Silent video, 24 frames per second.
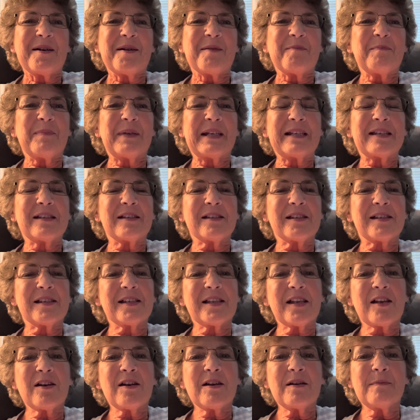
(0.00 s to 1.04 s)
But in
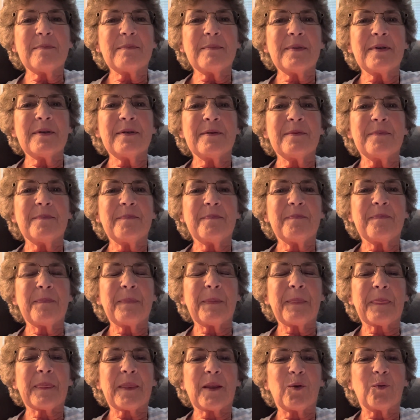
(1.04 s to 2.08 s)
Psalm
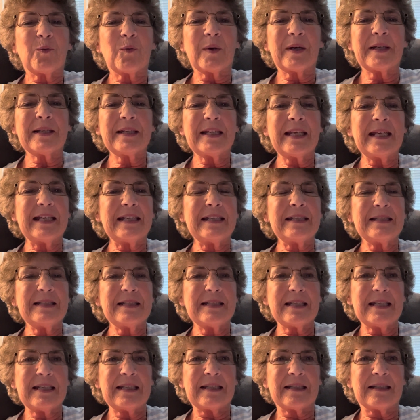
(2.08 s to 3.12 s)

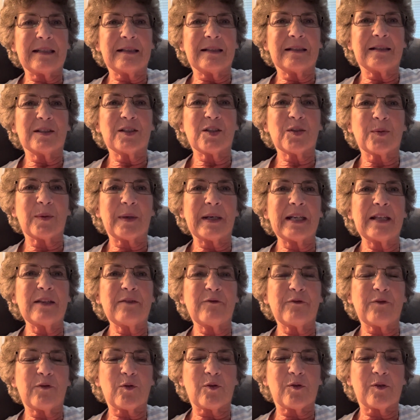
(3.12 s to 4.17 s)

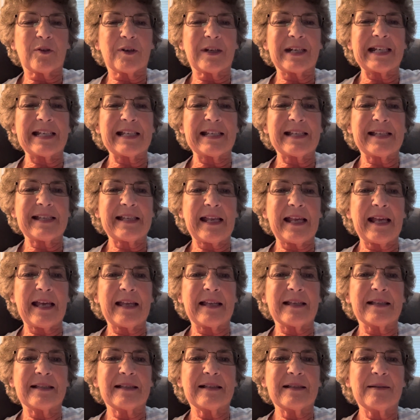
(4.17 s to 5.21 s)
118:24, it
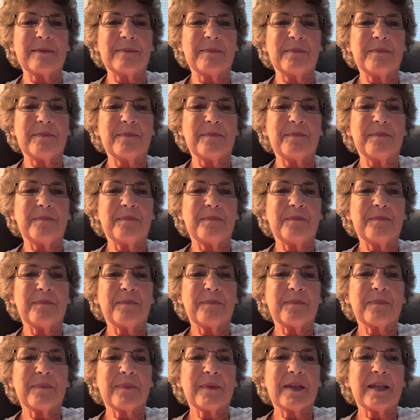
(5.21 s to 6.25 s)
says,
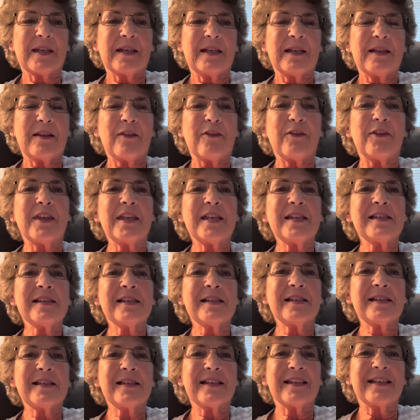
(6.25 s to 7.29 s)

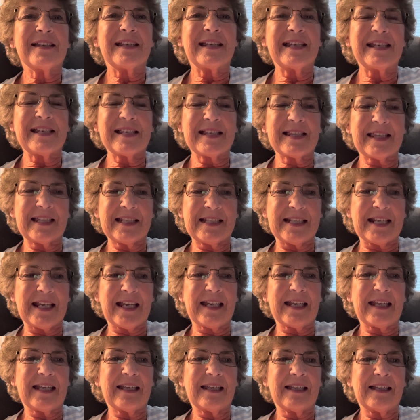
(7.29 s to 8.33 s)
this is the
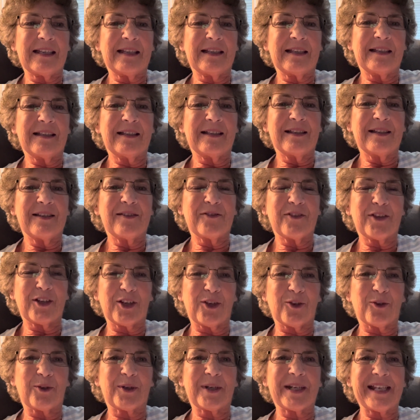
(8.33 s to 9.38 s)
day the
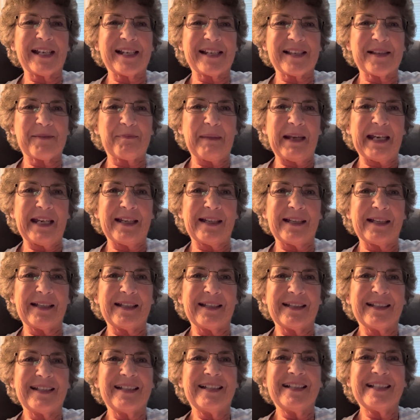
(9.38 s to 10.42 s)
Lord has made.
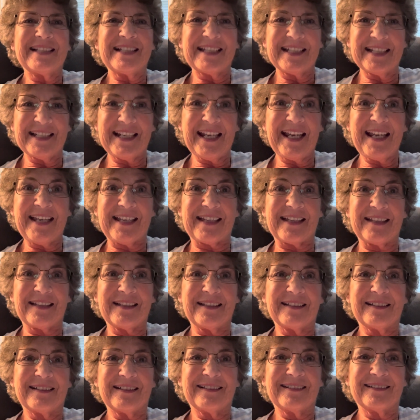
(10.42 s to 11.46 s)
Today
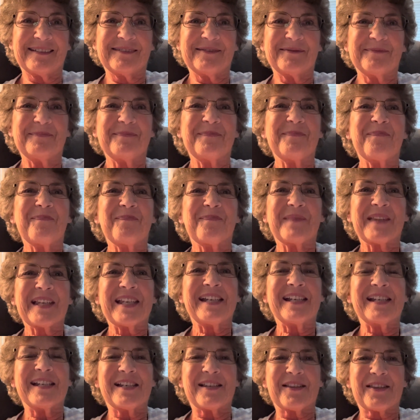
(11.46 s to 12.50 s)

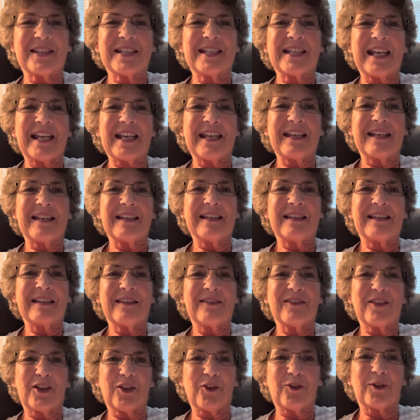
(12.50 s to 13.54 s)
is the day
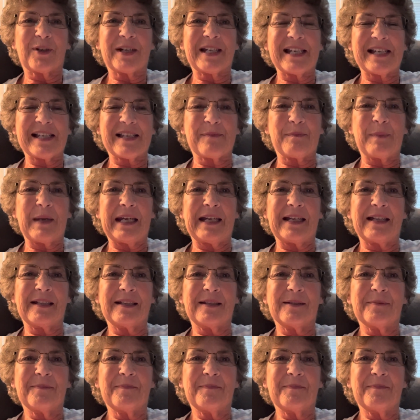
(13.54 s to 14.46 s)
the Lord has made,